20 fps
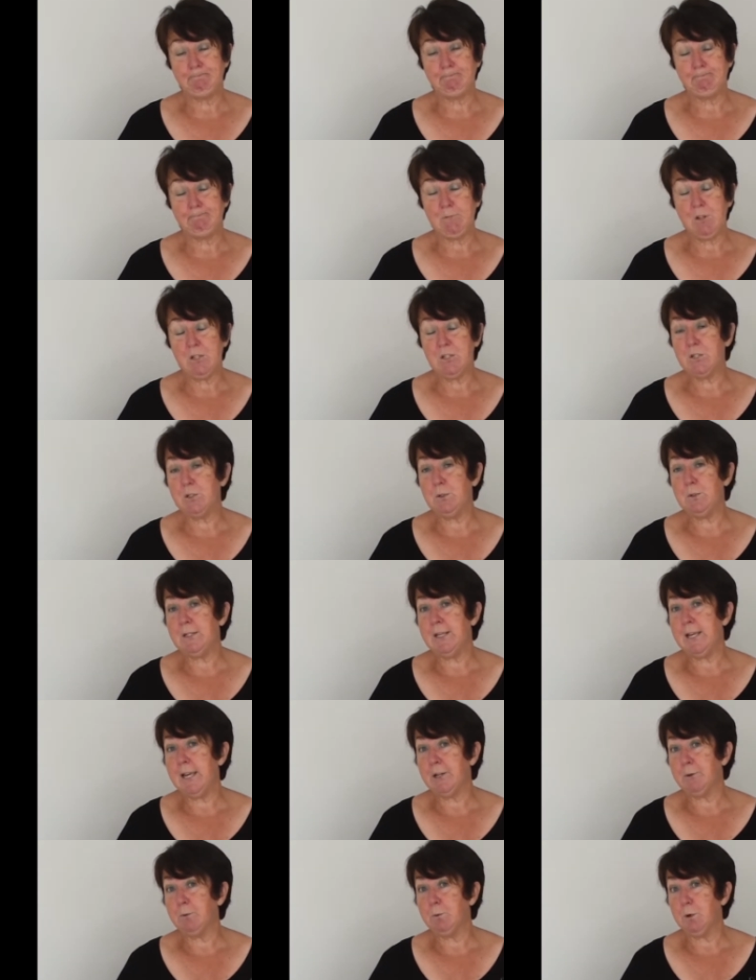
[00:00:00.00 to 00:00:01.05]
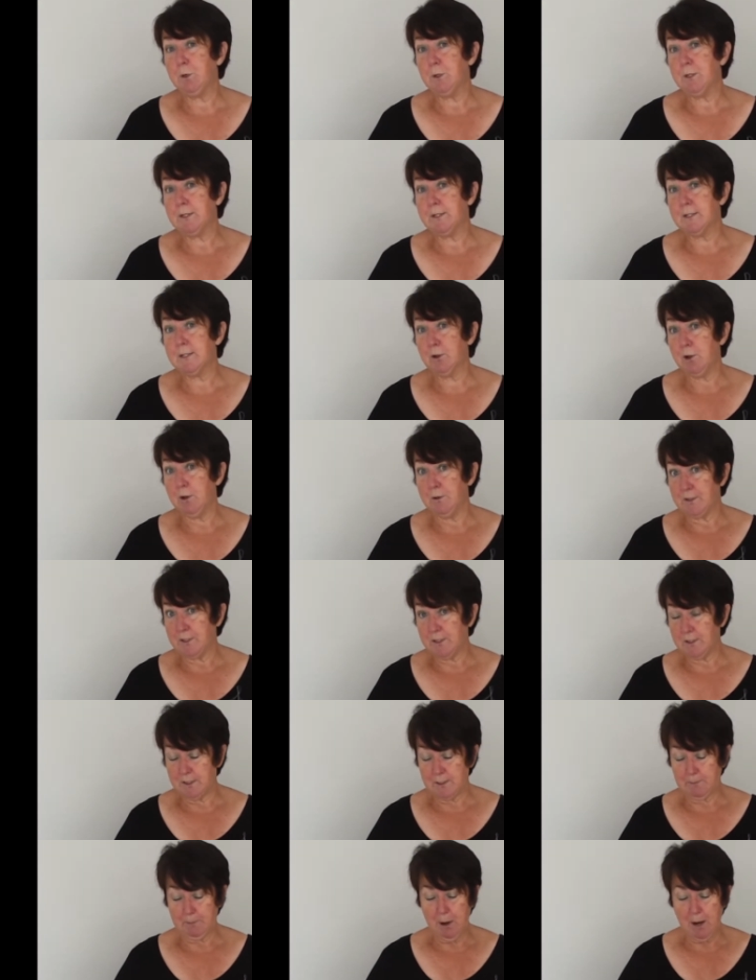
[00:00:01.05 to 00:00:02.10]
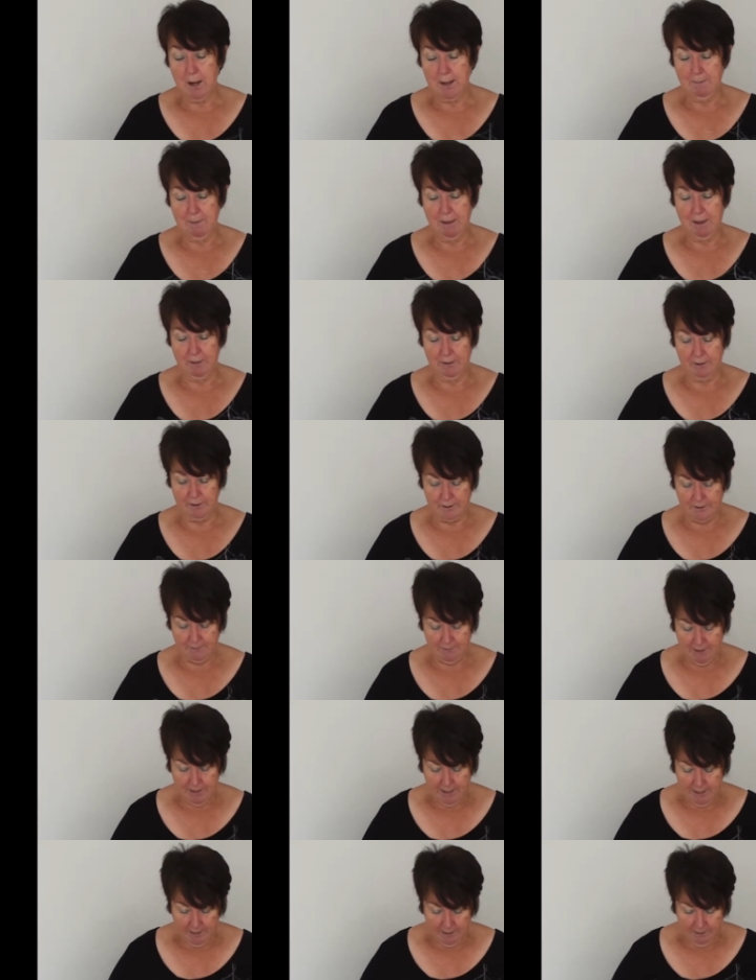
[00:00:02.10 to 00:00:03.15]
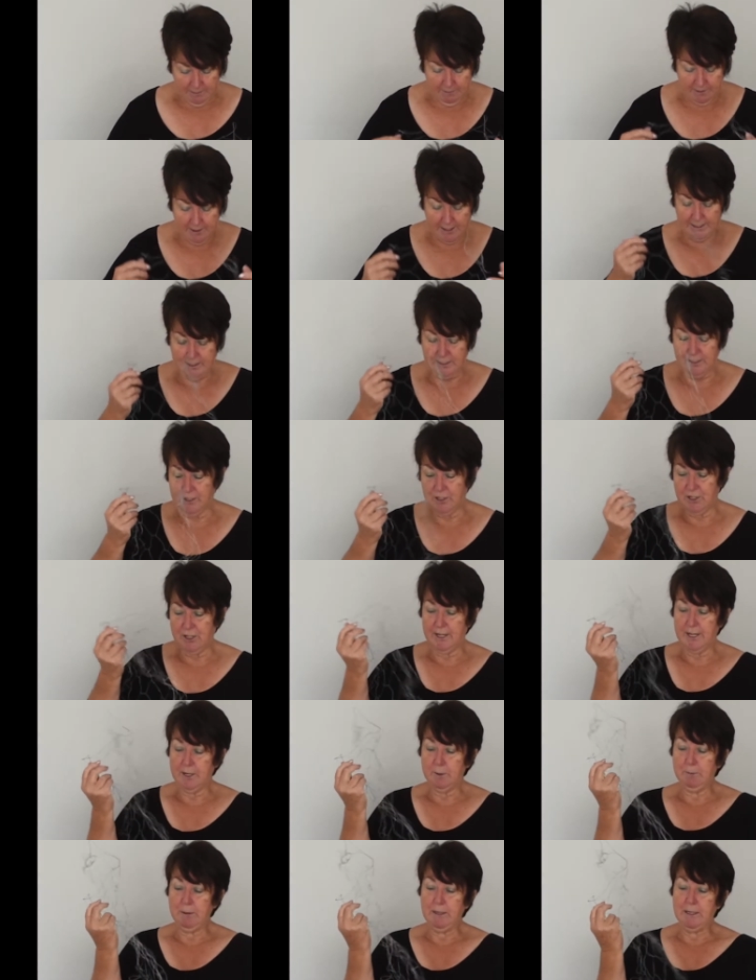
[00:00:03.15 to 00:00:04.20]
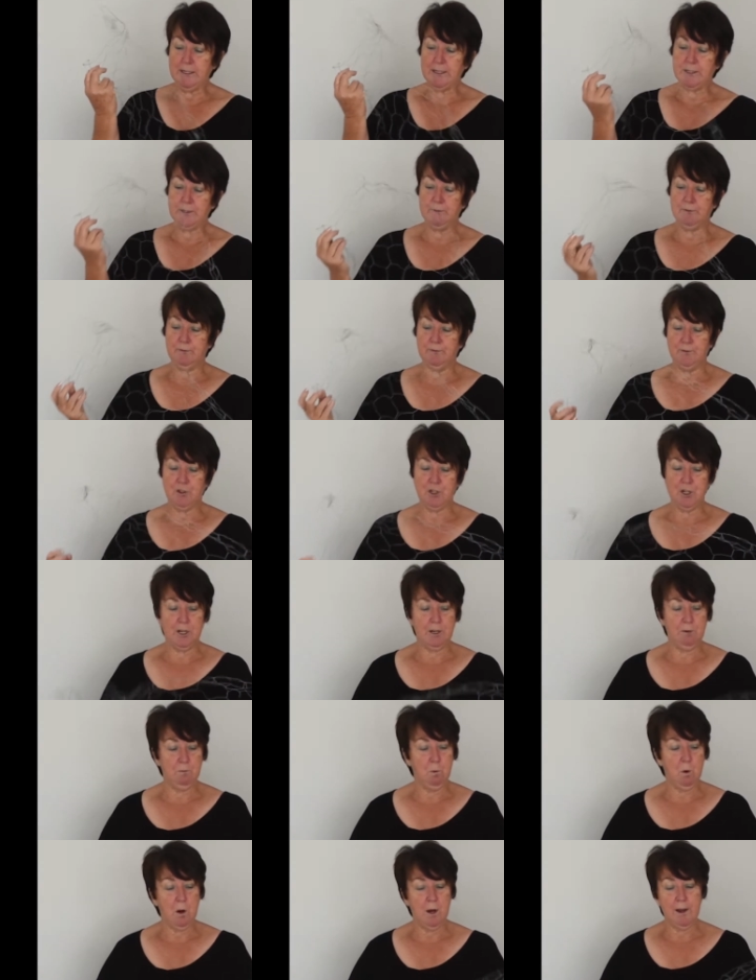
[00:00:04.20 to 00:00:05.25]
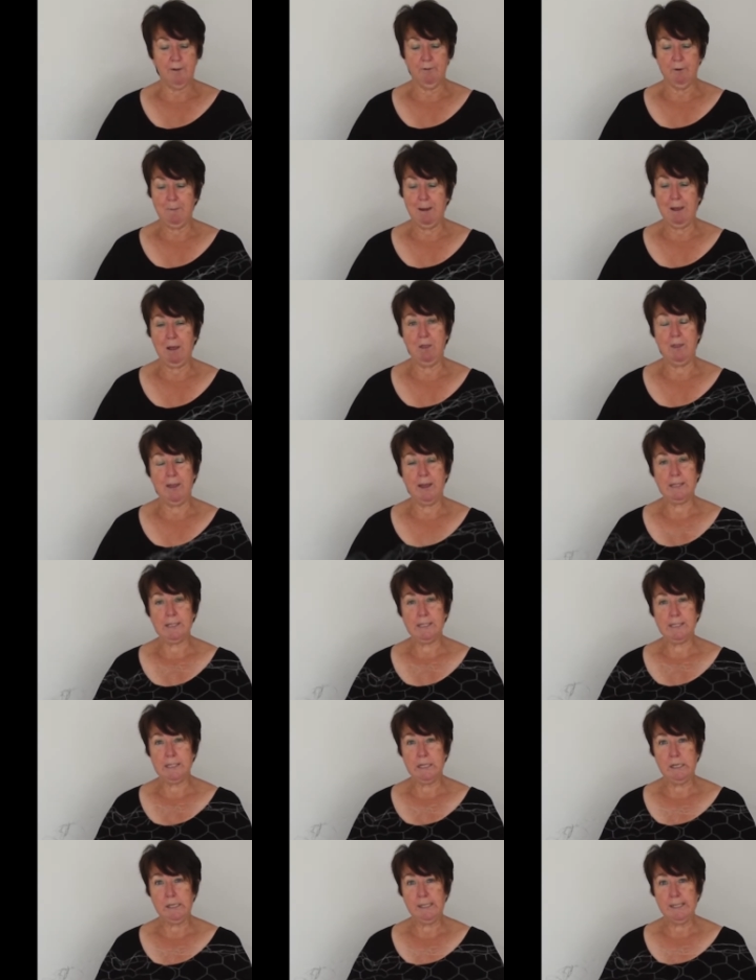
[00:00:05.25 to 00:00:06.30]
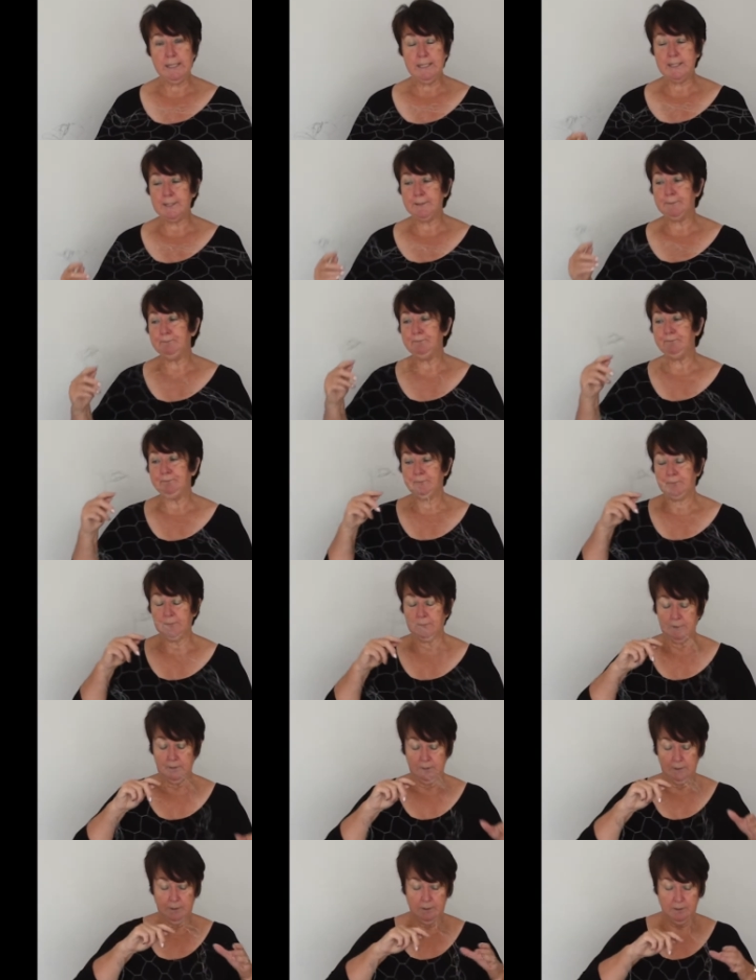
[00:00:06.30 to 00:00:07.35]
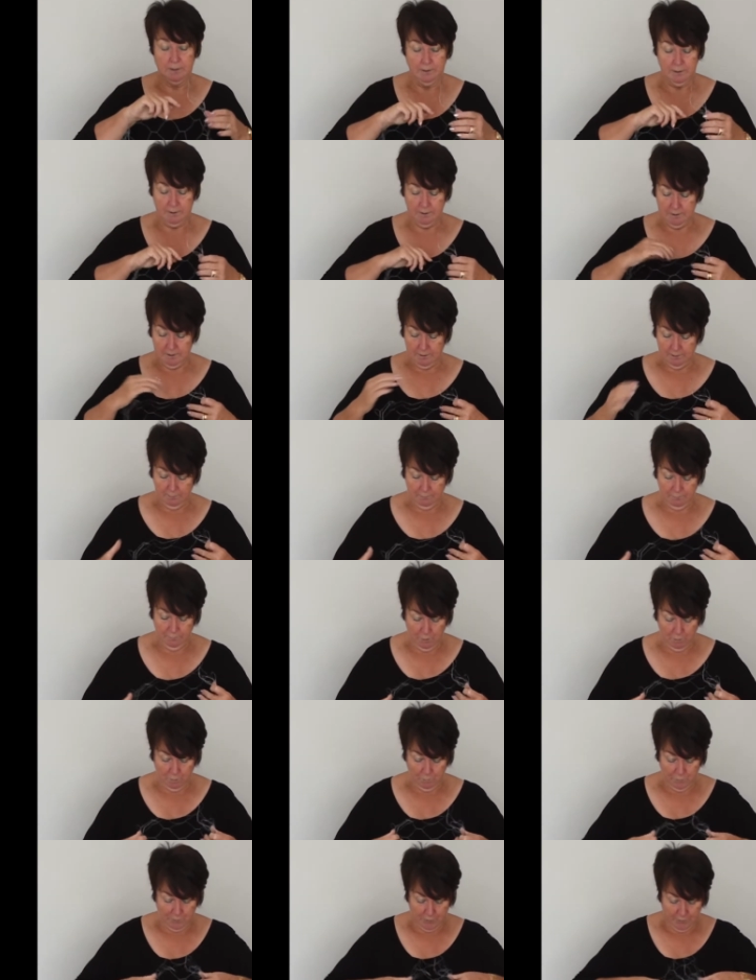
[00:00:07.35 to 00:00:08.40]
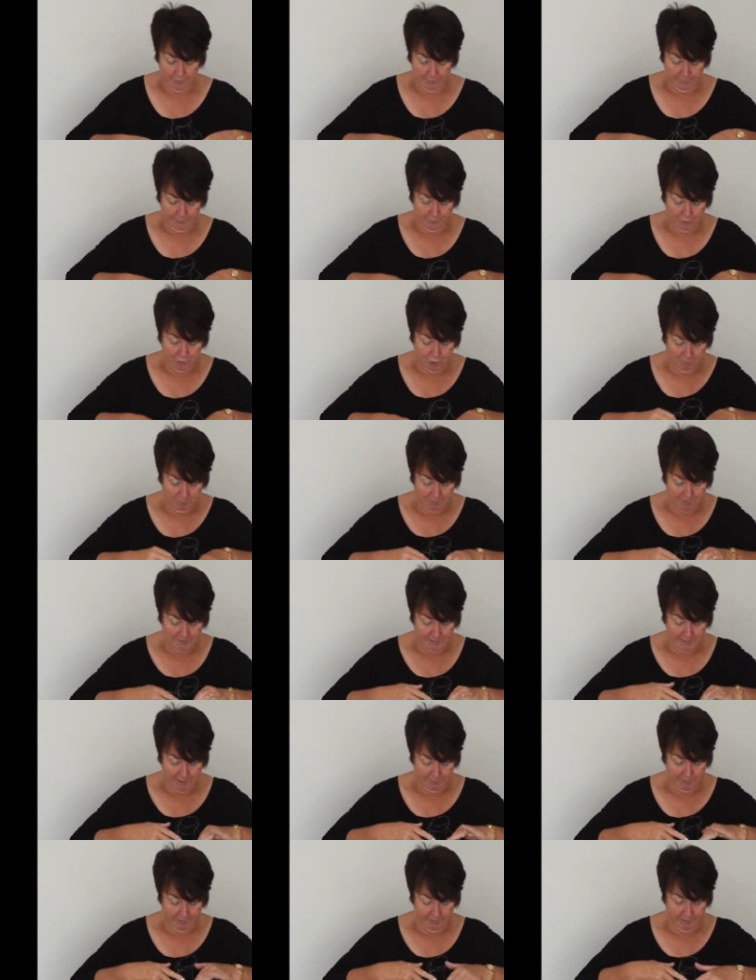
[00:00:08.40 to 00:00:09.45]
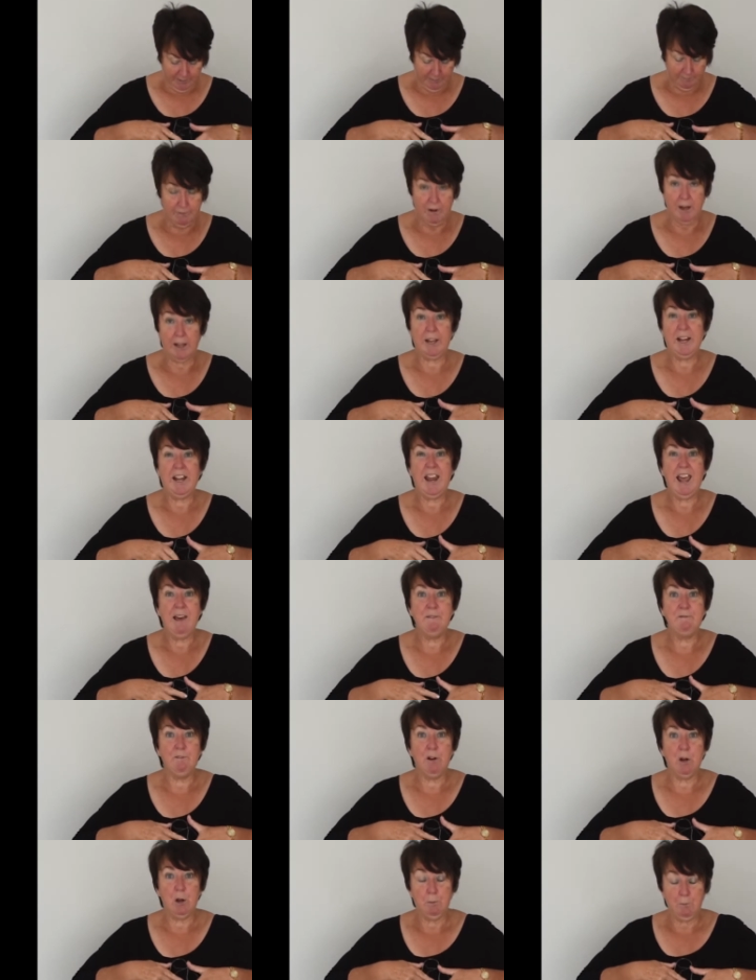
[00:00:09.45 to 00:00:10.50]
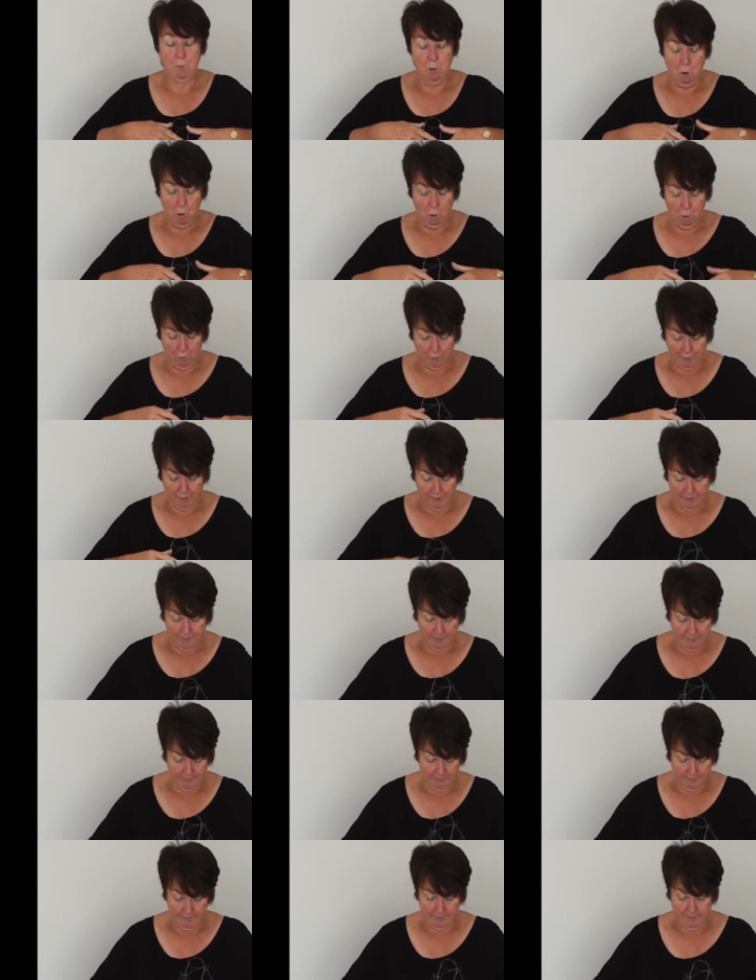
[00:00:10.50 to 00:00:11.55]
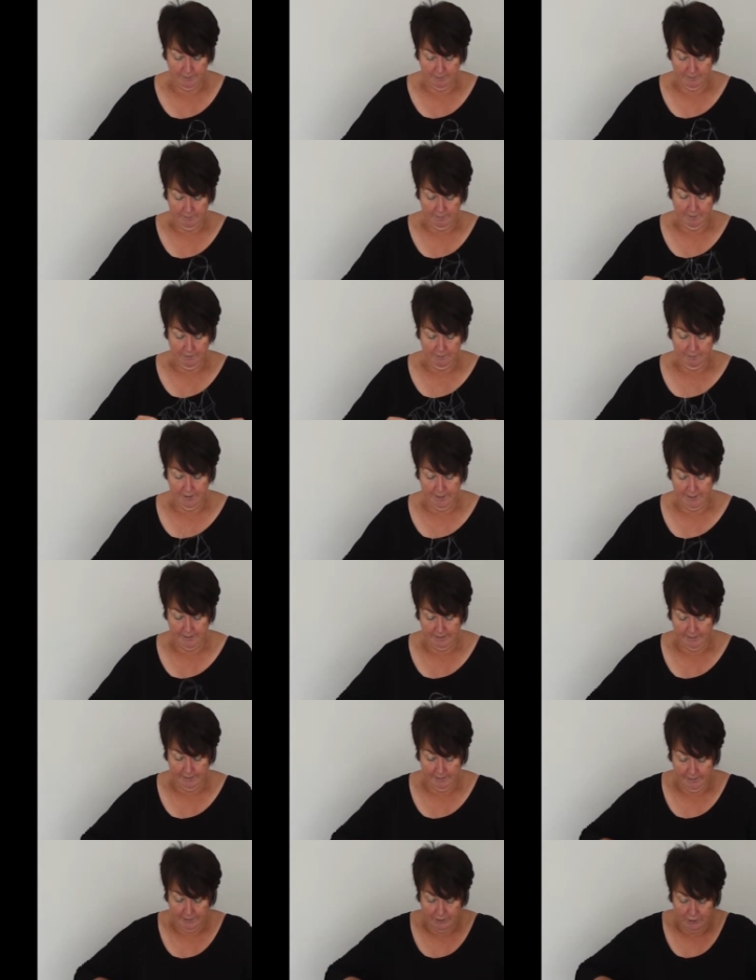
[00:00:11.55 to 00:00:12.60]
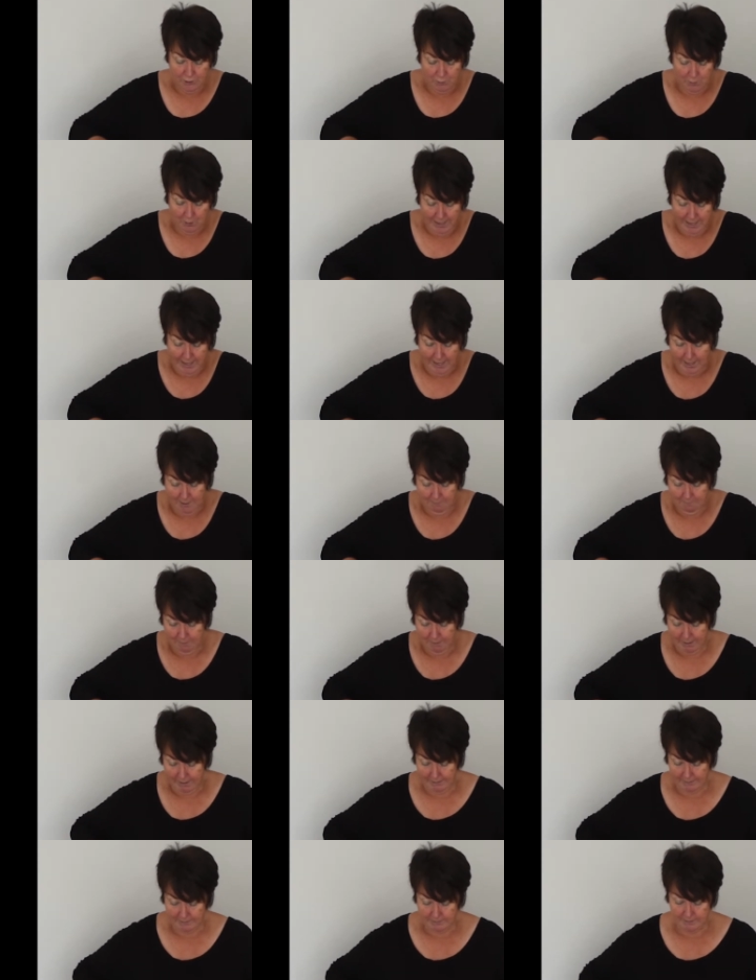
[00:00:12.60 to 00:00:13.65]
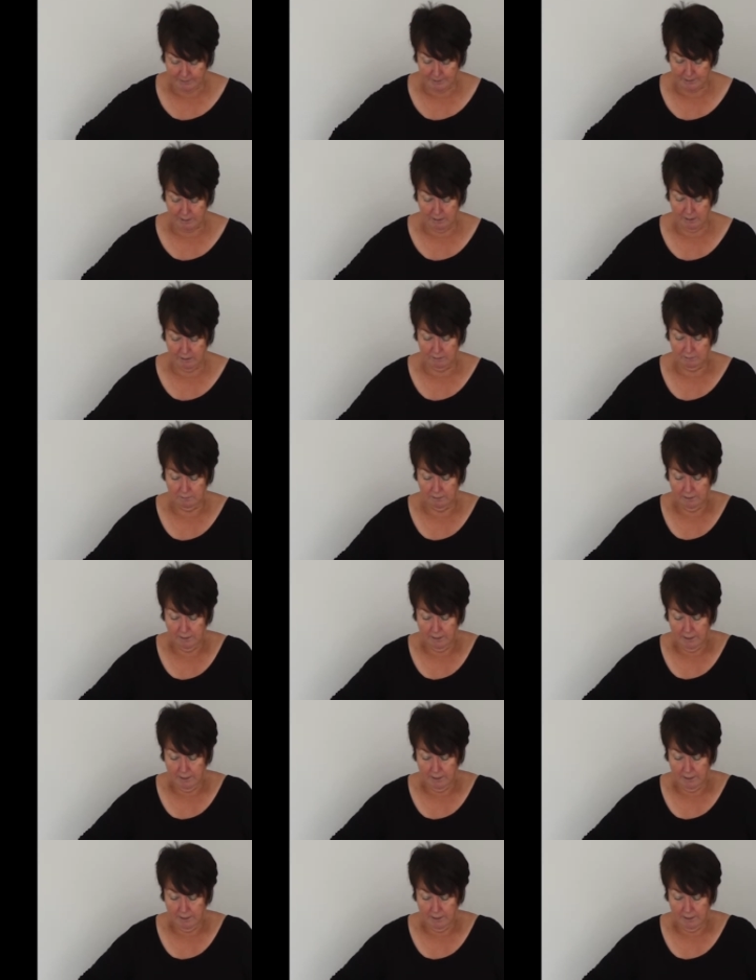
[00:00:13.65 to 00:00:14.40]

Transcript: Susie Edwards constant spray method. And that is to get a piece of chicken wire about that size, fold the tops down in like an envelope corner, then into a handbag style,